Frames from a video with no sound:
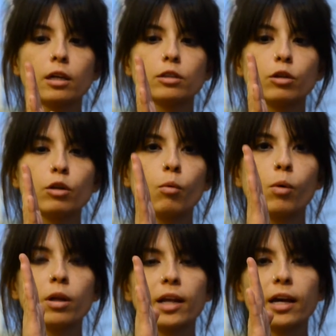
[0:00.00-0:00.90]
So you don't
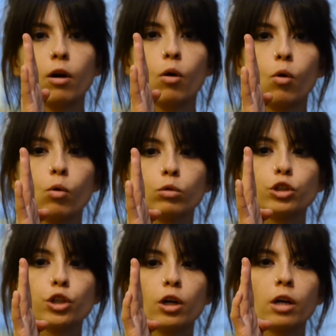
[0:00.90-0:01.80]
want like a whole
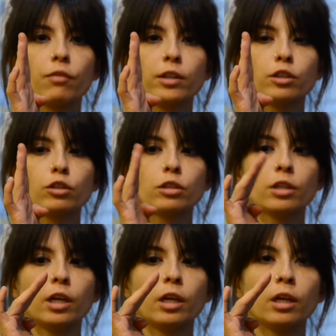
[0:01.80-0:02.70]
chunk of it to just,
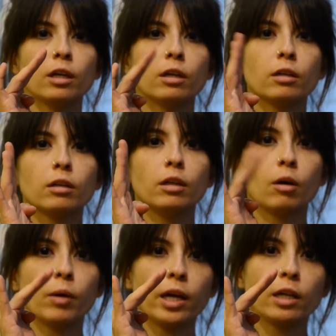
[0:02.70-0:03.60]

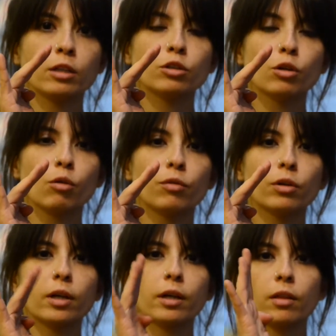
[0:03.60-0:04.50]
hinge over
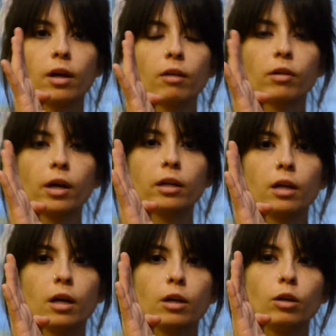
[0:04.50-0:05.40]
like that, right?
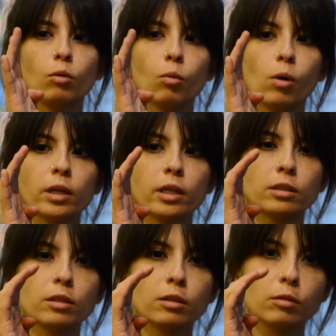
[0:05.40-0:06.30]
You want it
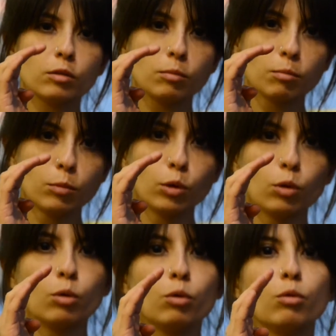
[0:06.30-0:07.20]
to
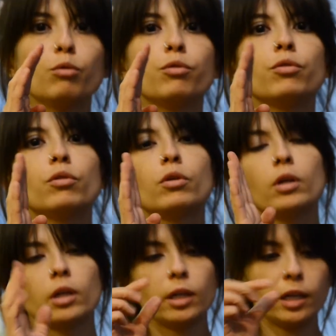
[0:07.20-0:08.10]
move
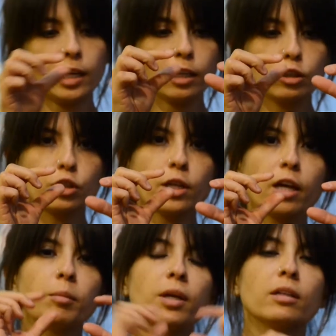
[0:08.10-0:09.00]
each
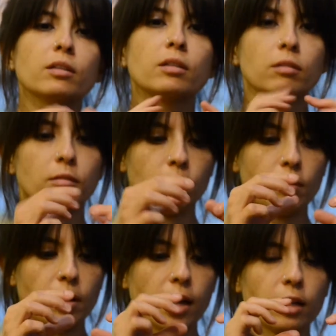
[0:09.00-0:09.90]
segment
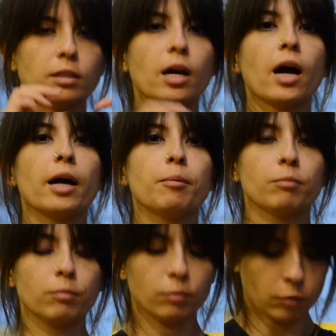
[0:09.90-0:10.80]
at a time,
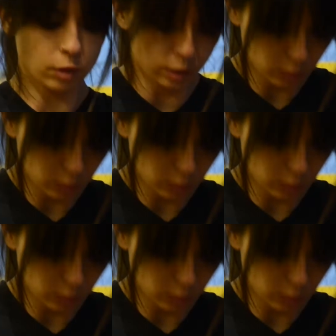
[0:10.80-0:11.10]
right?